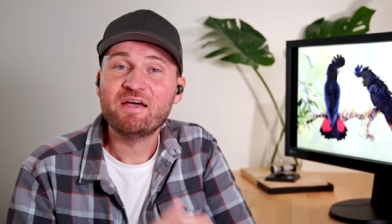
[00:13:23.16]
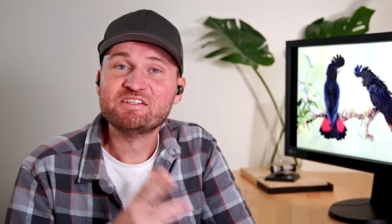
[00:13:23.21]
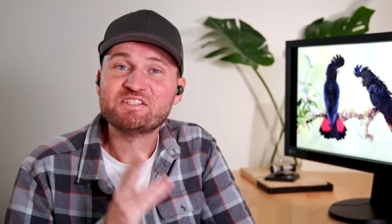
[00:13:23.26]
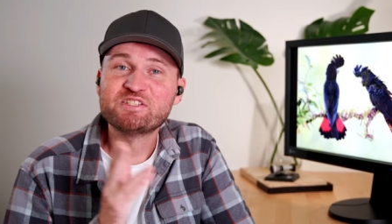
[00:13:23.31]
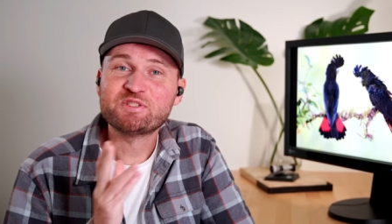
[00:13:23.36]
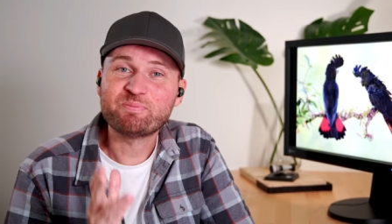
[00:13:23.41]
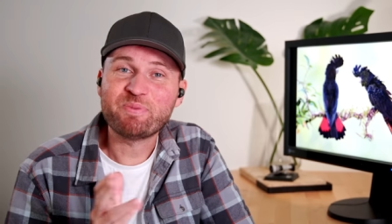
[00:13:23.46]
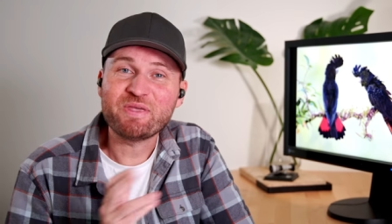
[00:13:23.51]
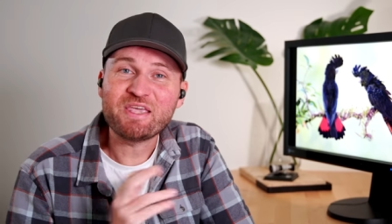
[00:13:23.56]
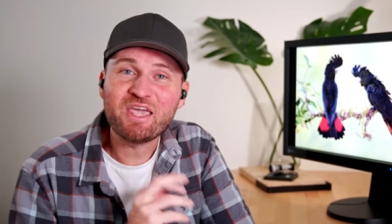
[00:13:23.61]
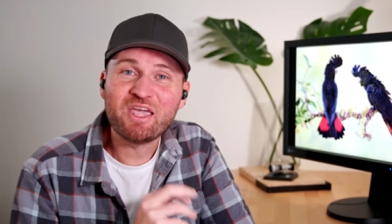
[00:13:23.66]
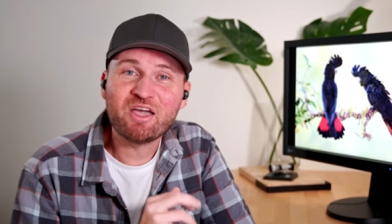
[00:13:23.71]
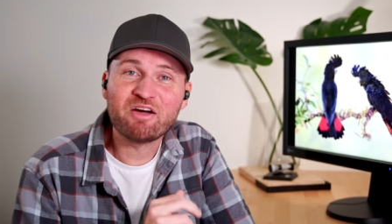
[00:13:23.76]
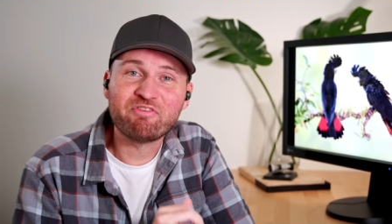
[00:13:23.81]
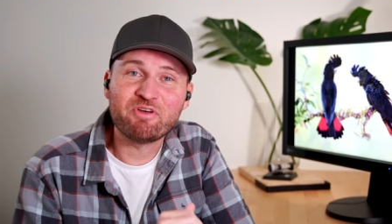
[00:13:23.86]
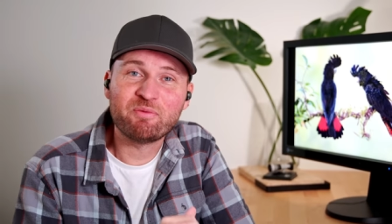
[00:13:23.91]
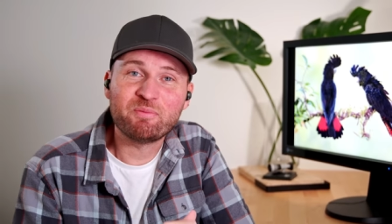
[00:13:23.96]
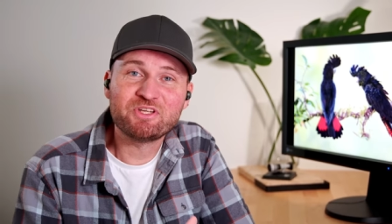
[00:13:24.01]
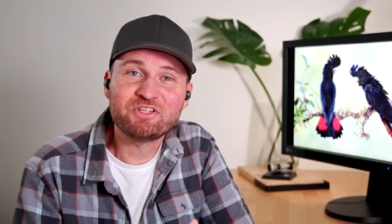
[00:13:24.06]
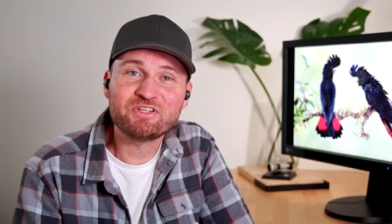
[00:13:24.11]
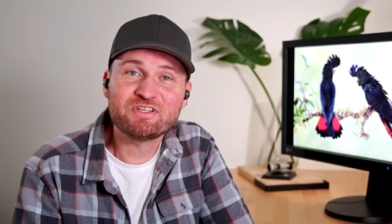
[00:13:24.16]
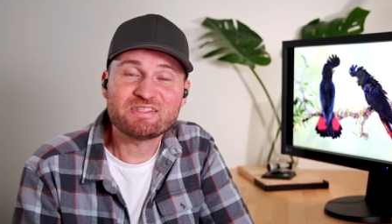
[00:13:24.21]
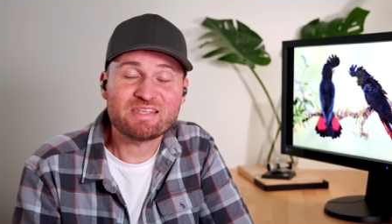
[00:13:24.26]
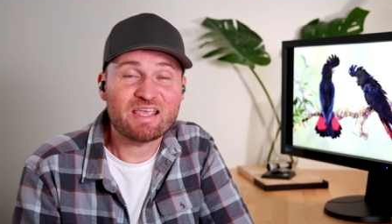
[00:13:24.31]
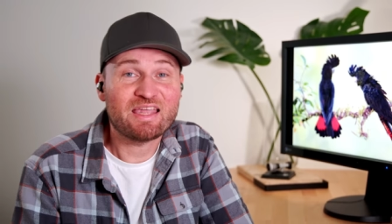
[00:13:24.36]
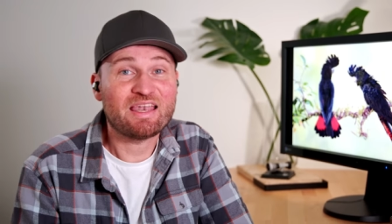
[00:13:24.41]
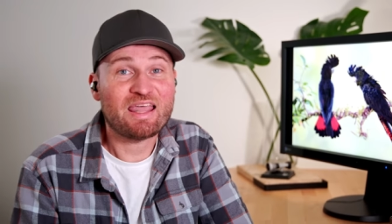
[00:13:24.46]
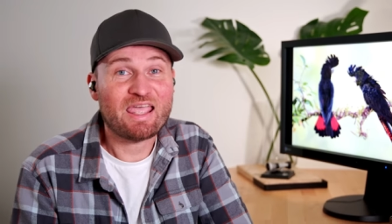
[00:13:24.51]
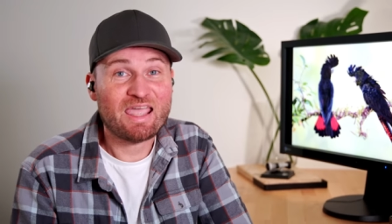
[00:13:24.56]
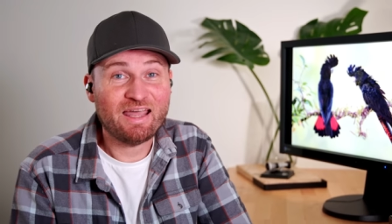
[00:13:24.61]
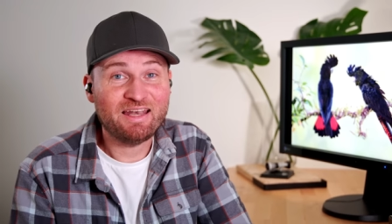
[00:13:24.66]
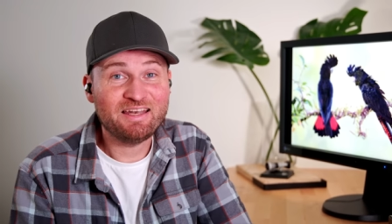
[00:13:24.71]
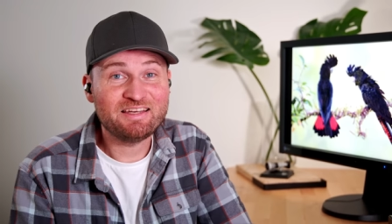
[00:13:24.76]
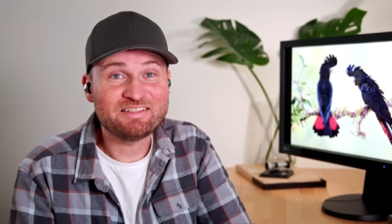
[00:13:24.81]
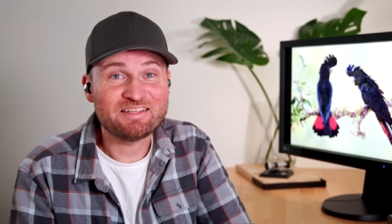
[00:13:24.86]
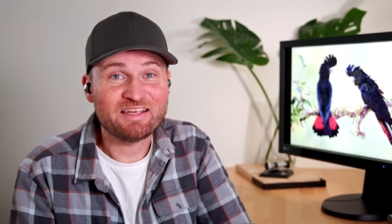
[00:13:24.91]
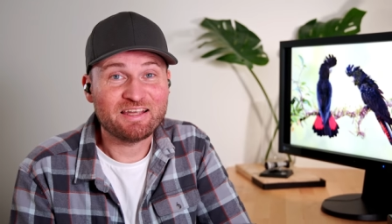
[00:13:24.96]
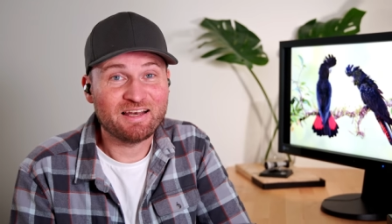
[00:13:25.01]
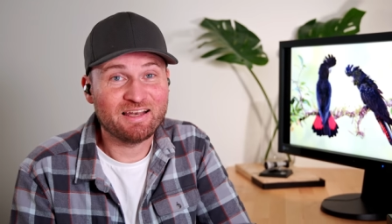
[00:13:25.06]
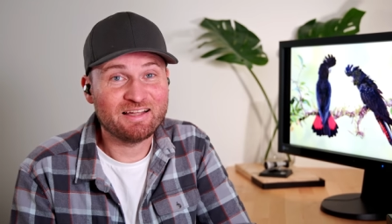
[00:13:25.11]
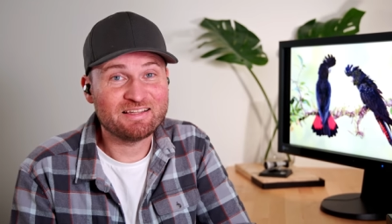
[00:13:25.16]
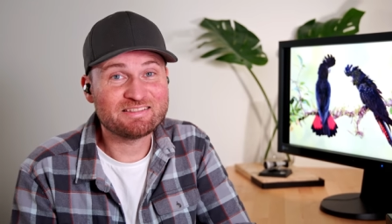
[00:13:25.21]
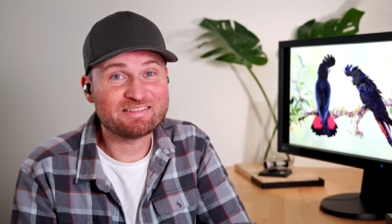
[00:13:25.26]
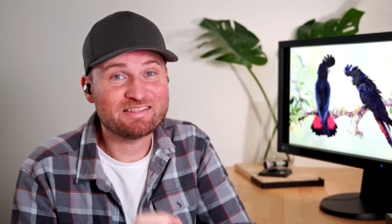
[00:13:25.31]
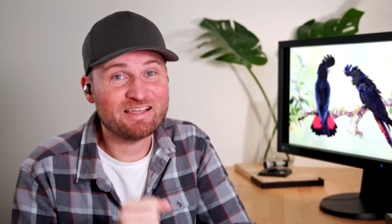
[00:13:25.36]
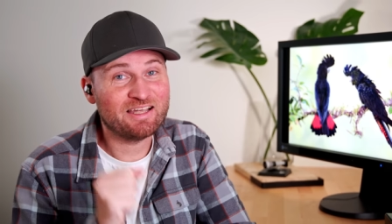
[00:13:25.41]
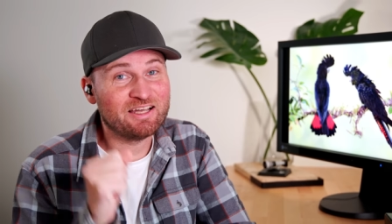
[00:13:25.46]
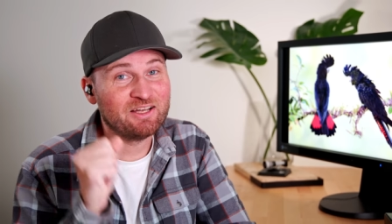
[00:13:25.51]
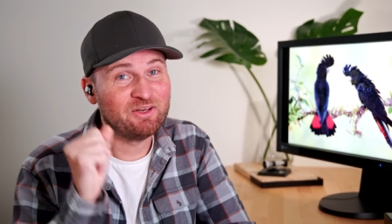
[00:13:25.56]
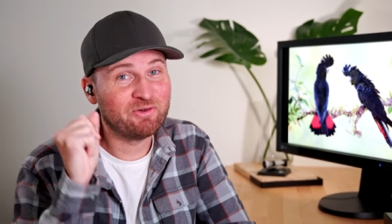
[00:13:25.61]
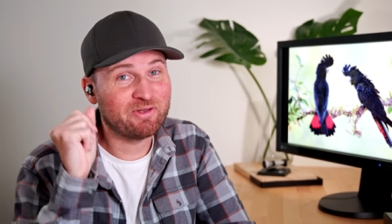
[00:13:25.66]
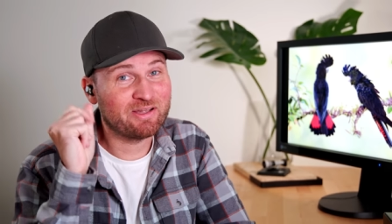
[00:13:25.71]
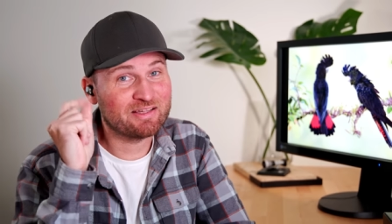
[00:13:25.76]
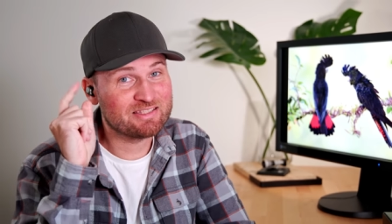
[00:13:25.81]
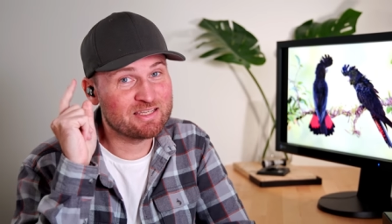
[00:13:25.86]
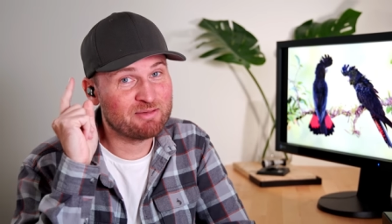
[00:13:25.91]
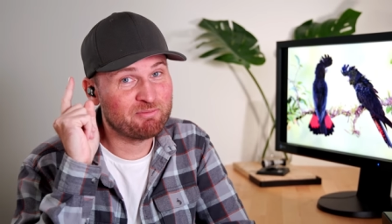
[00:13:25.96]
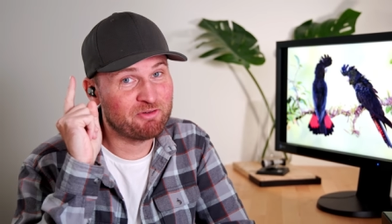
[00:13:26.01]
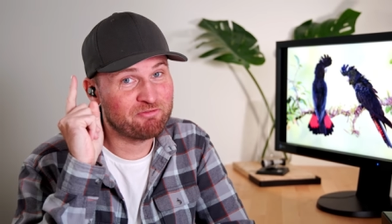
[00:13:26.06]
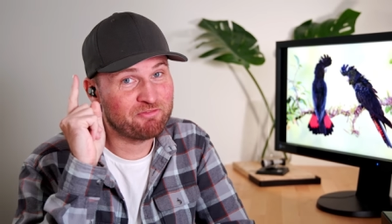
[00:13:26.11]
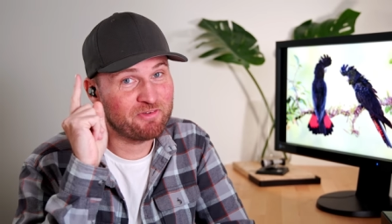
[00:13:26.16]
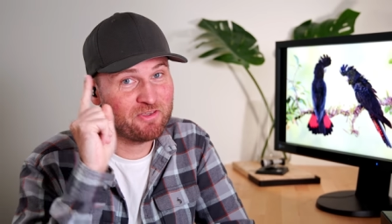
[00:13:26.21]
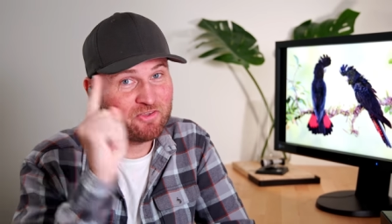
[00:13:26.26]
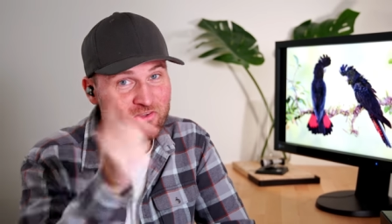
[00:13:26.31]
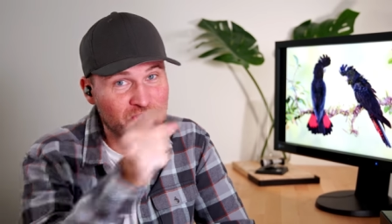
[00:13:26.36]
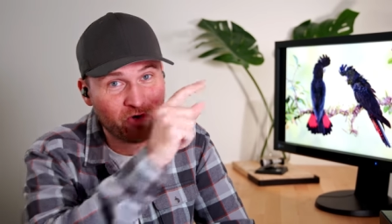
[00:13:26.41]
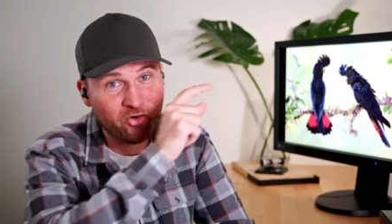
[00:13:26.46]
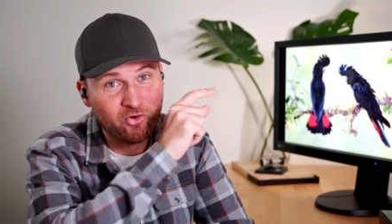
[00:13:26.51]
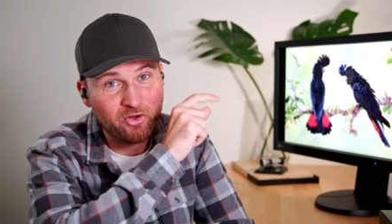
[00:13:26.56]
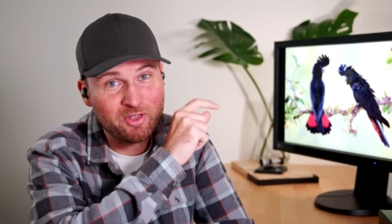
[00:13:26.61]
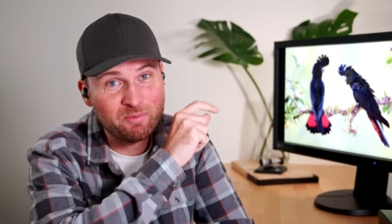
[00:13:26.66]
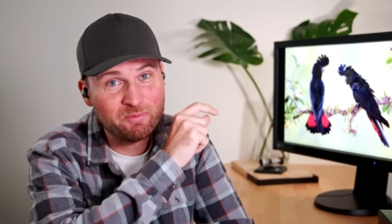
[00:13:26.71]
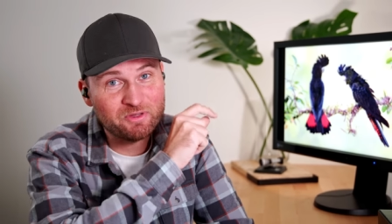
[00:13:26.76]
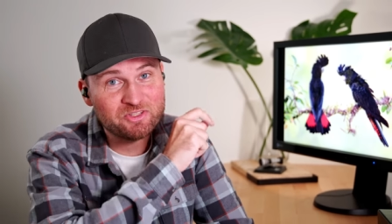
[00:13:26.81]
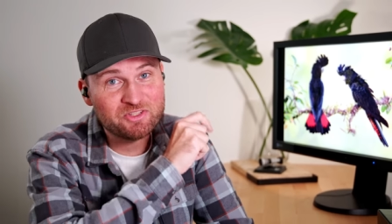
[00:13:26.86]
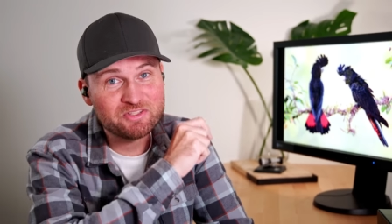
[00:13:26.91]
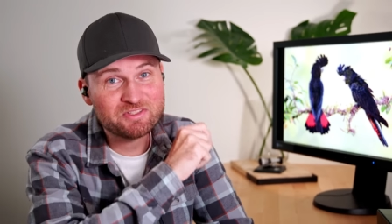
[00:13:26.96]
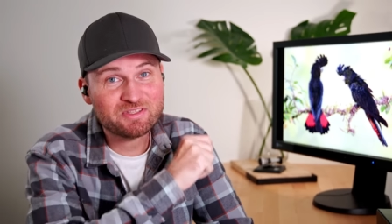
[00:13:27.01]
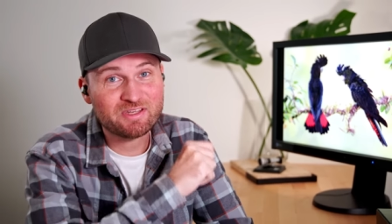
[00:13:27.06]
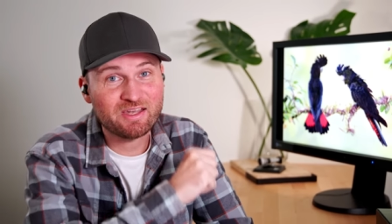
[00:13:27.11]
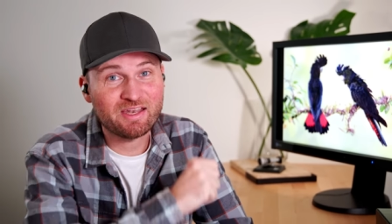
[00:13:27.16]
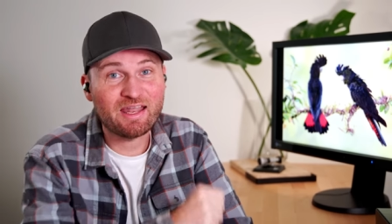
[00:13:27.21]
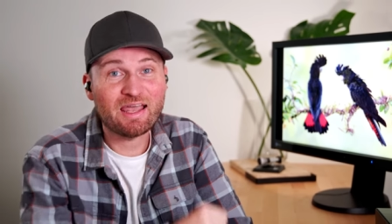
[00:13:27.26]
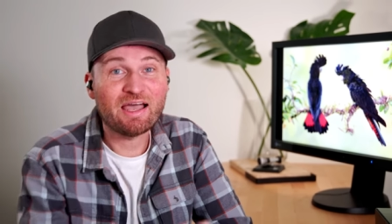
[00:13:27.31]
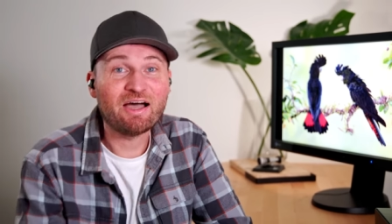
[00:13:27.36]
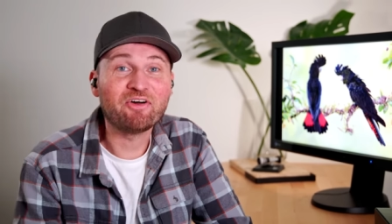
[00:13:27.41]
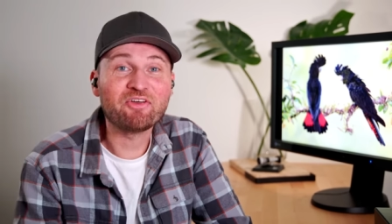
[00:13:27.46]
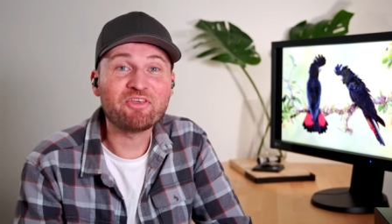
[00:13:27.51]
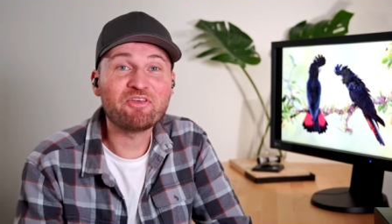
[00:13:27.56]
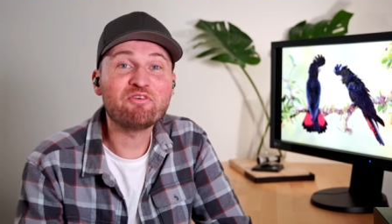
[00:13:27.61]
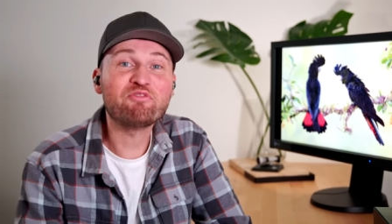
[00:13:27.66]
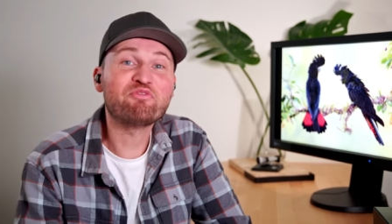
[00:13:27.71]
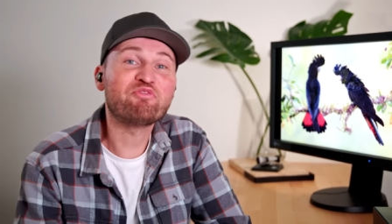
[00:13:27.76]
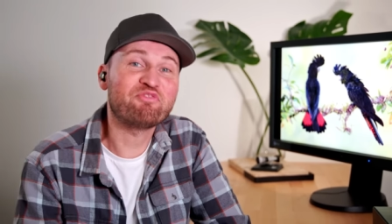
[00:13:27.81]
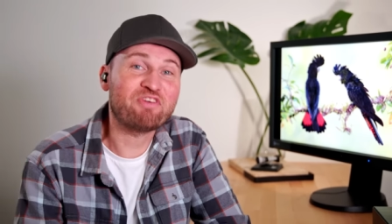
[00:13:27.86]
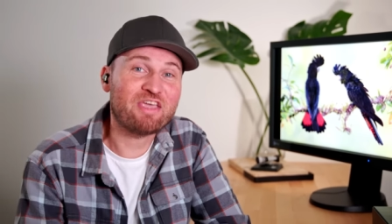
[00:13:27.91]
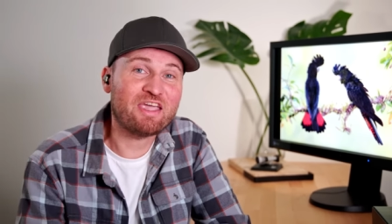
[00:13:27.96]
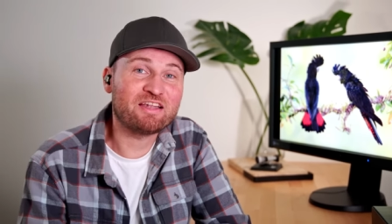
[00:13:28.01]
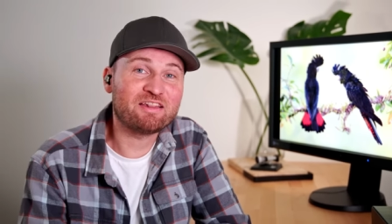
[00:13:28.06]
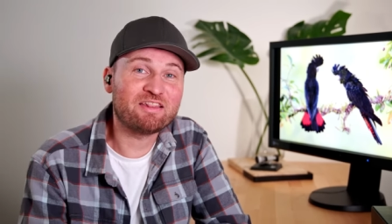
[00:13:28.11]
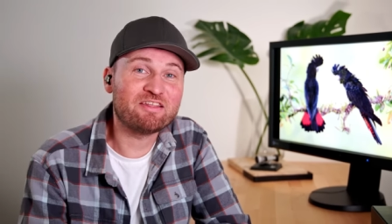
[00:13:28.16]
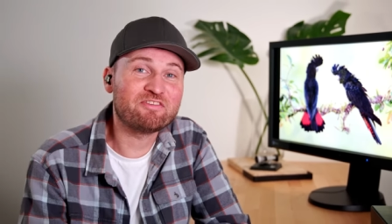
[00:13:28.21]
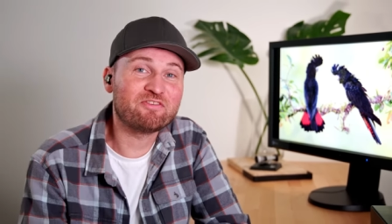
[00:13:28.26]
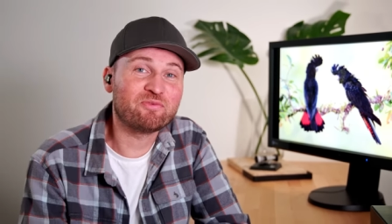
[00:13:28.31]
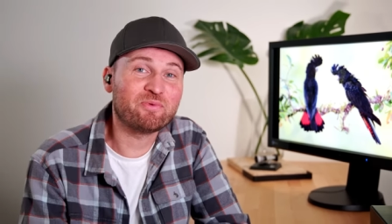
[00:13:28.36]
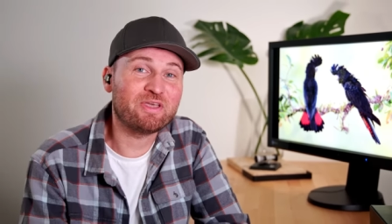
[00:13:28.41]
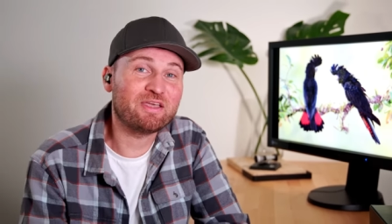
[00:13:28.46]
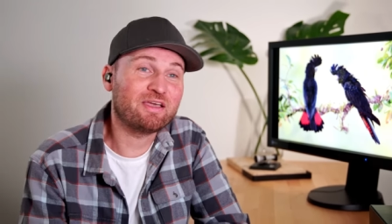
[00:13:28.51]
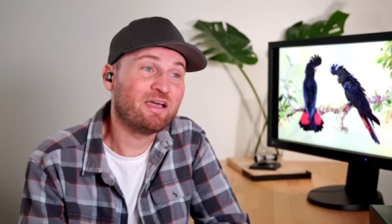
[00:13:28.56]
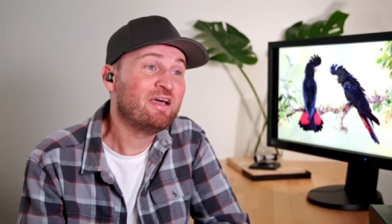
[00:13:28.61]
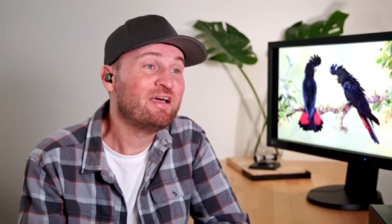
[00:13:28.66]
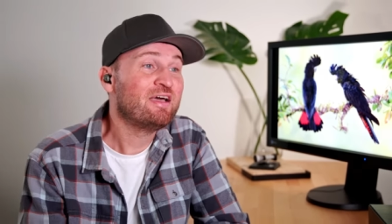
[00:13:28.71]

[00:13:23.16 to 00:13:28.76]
Speaking of images and editing, let's take a look at some of your images and how you have fared this week